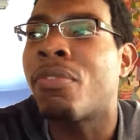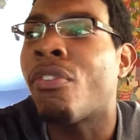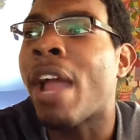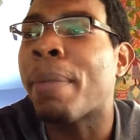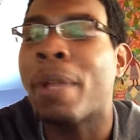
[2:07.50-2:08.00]

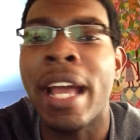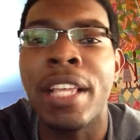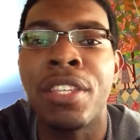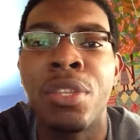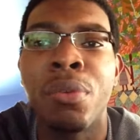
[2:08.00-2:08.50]
fragment
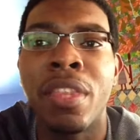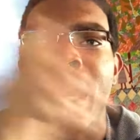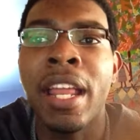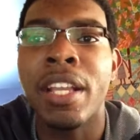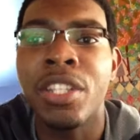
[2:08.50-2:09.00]
has to do with
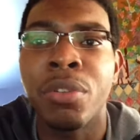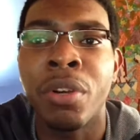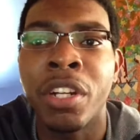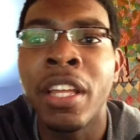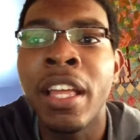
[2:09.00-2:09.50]
that
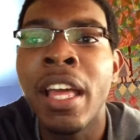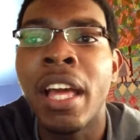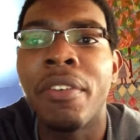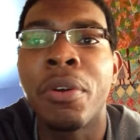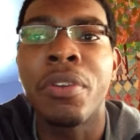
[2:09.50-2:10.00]
asteroid.
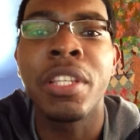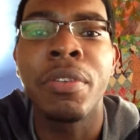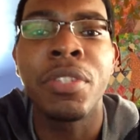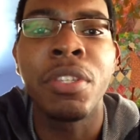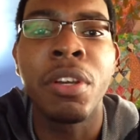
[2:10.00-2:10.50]
Of course,
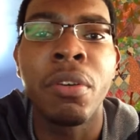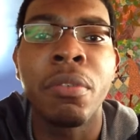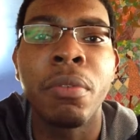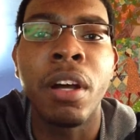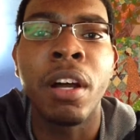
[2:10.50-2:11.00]
there is
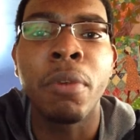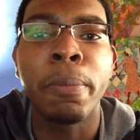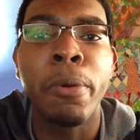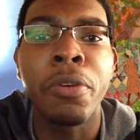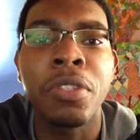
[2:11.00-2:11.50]
no
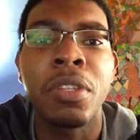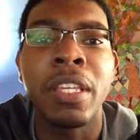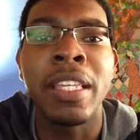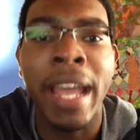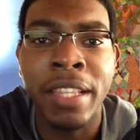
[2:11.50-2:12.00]
reports
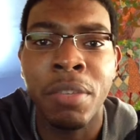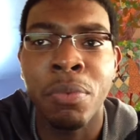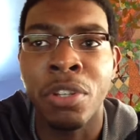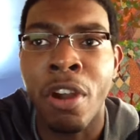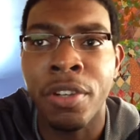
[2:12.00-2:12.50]
yet
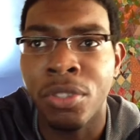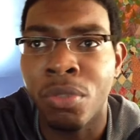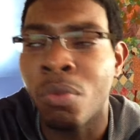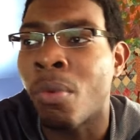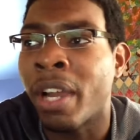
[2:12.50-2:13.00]
regarding
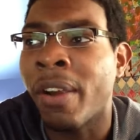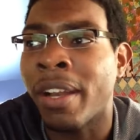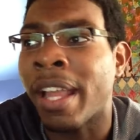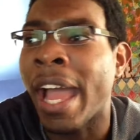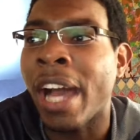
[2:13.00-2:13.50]
to where
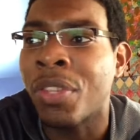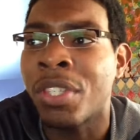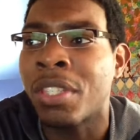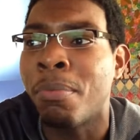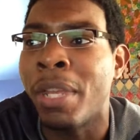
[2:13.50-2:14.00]
and how
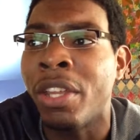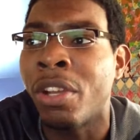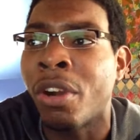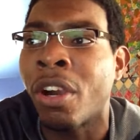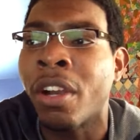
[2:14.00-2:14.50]
this
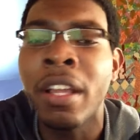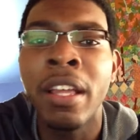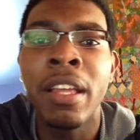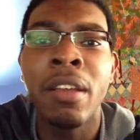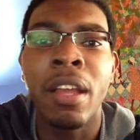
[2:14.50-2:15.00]
meteor
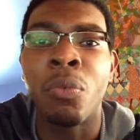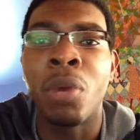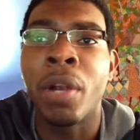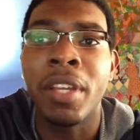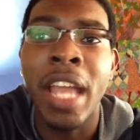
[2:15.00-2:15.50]
and
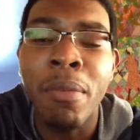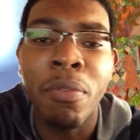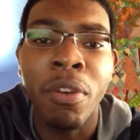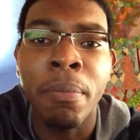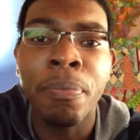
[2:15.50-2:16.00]
where it came
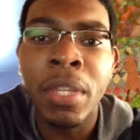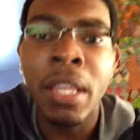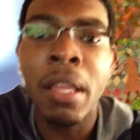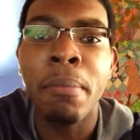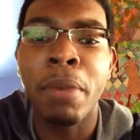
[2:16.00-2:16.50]
from,
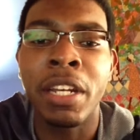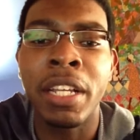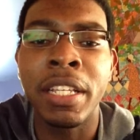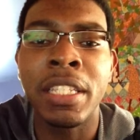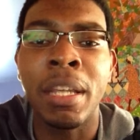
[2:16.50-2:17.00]
but it
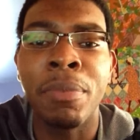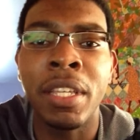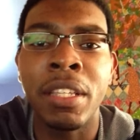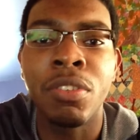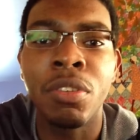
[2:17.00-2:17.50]
is
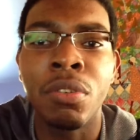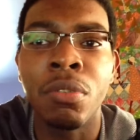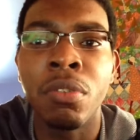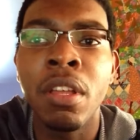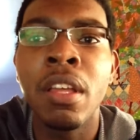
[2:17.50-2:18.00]
something
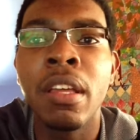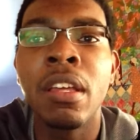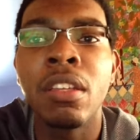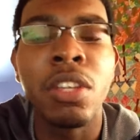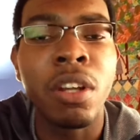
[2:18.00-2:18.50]
to,
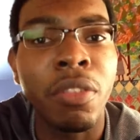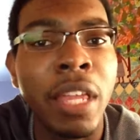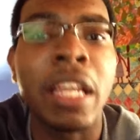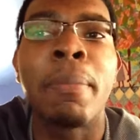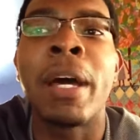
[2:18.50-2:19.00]
you know,
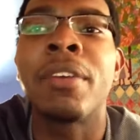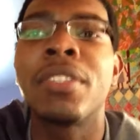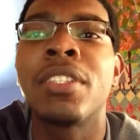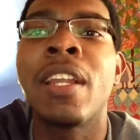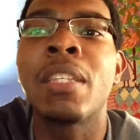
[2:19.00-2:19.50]
think
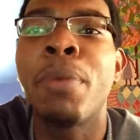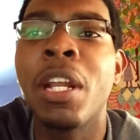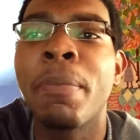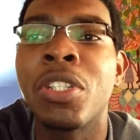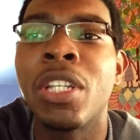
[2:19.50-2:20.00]
about. So that's
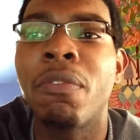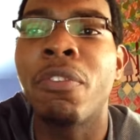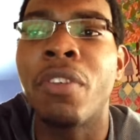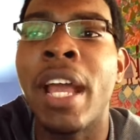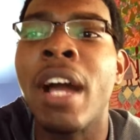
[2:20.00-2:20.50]
pretty much it
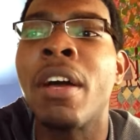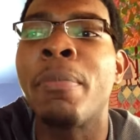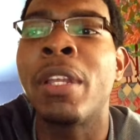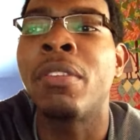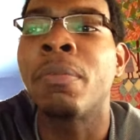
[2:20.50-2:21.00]
for now. I
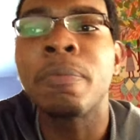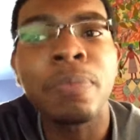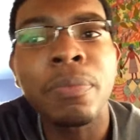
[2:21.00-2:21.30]
mean,